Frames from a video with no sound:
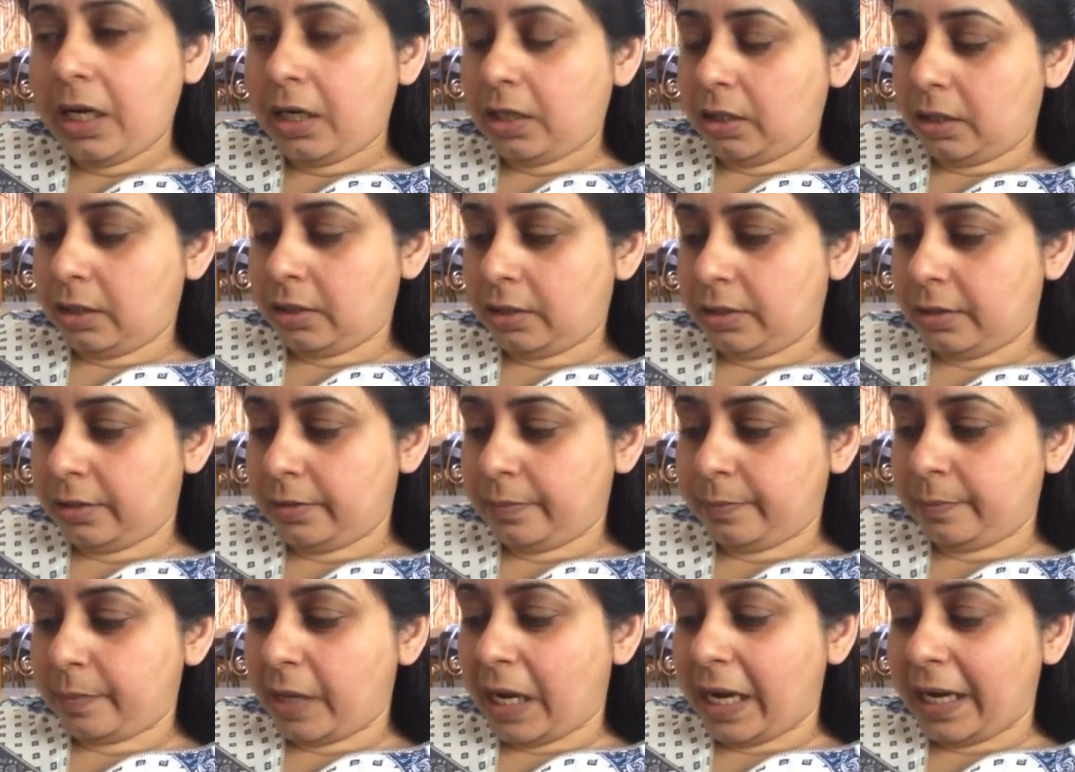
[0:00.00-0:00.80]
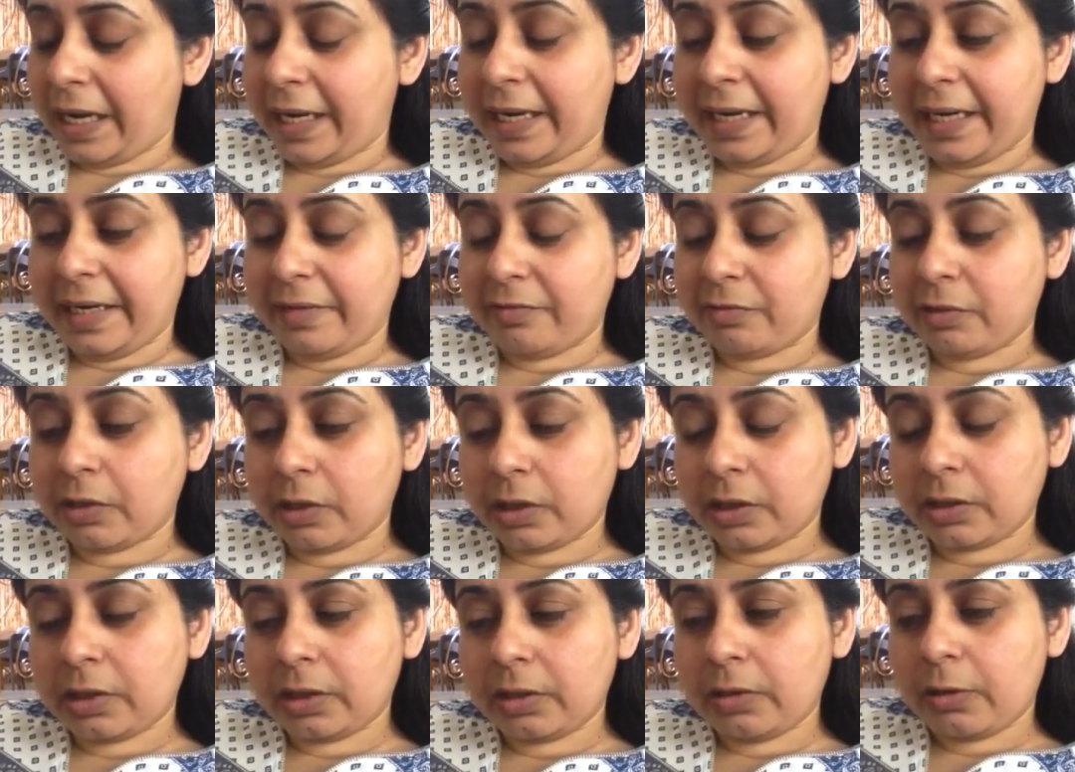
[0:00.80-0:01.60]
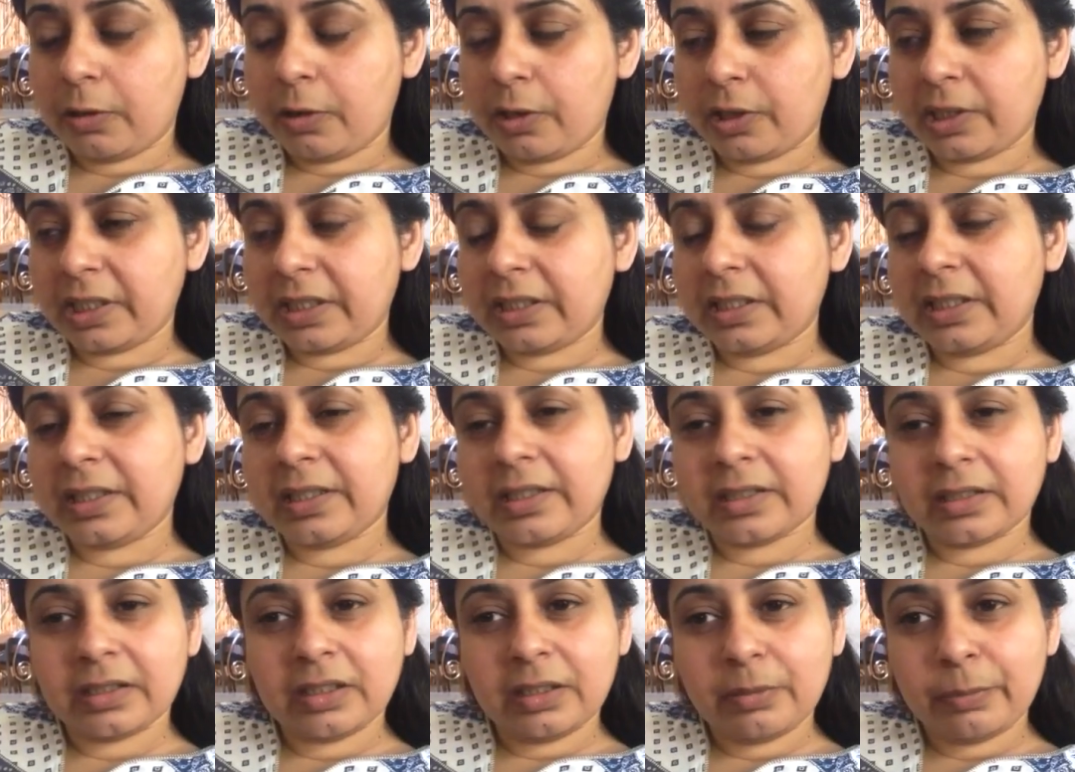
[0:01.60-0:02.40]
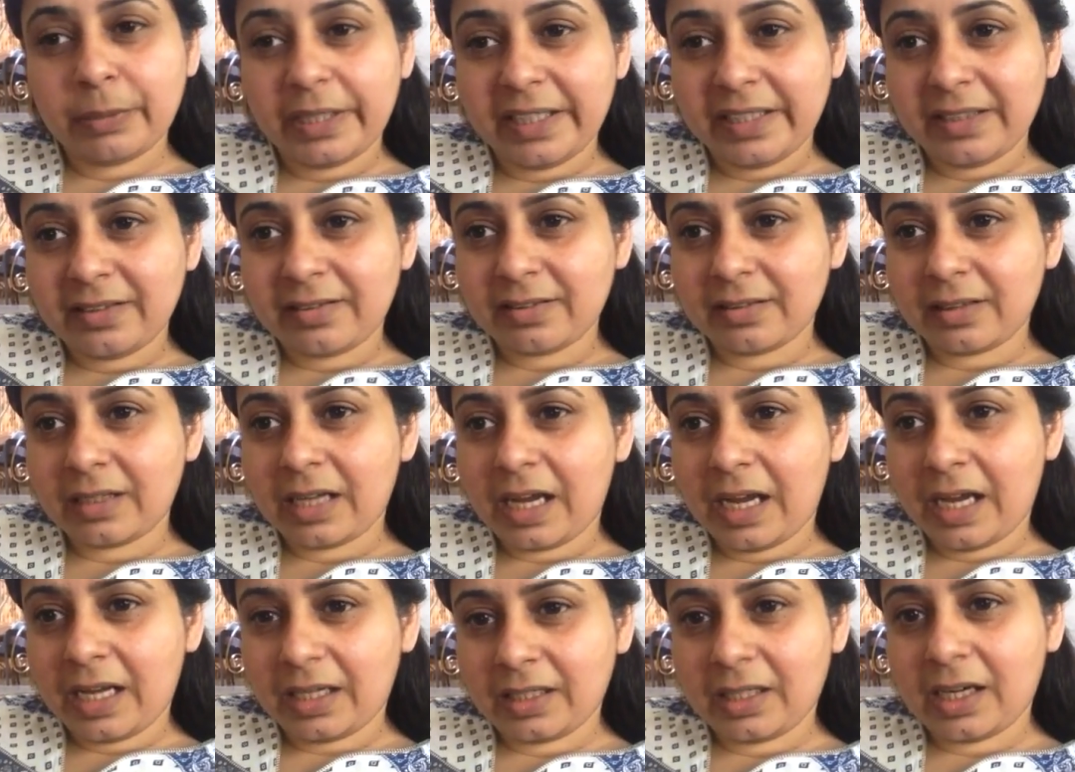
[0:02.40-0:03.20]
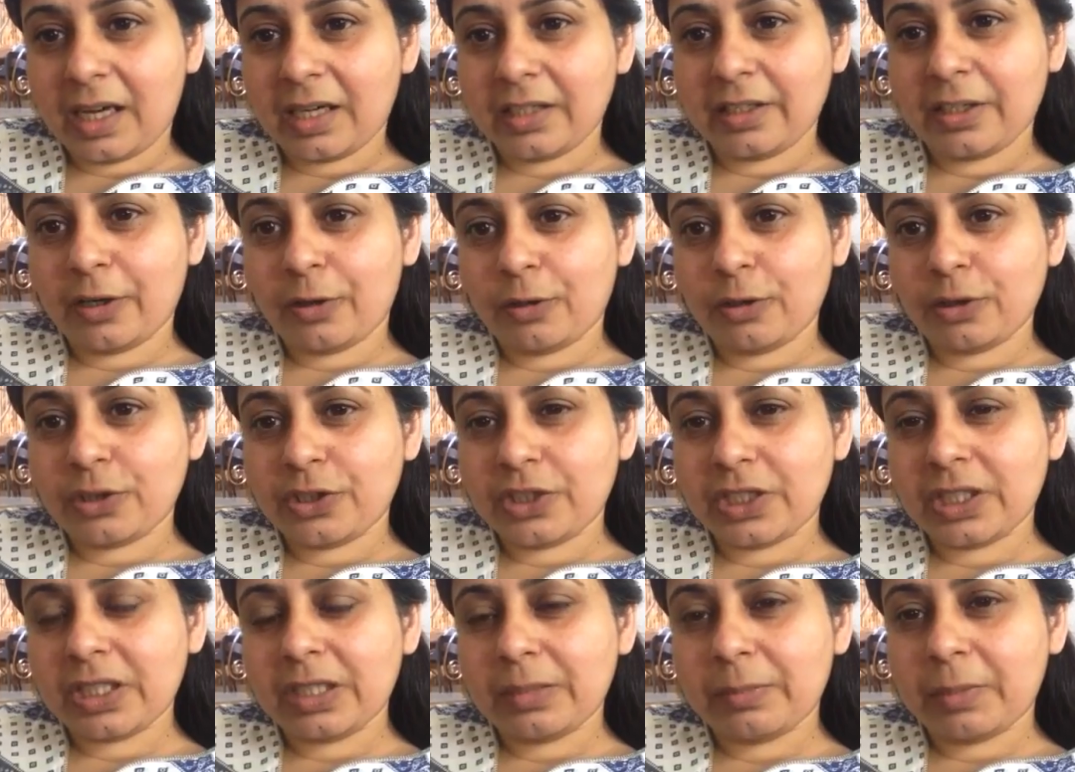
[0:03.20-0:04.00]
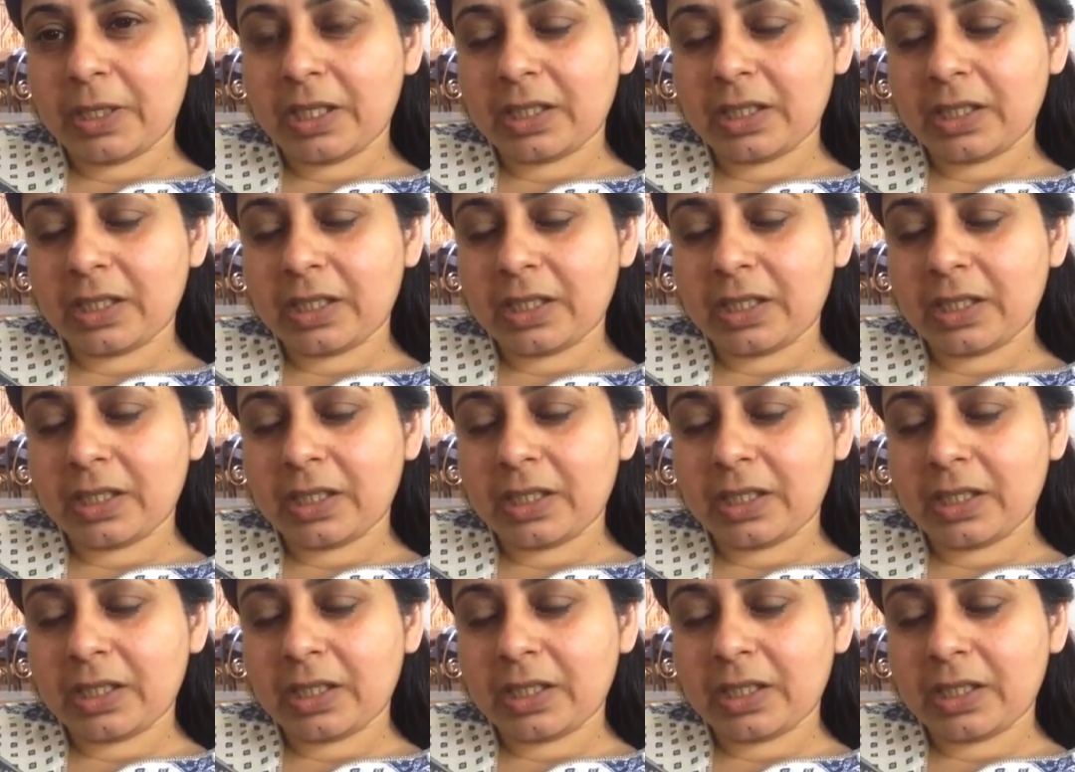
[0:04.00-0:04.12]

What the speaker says: I worked a lot in internal medicine and cardiology,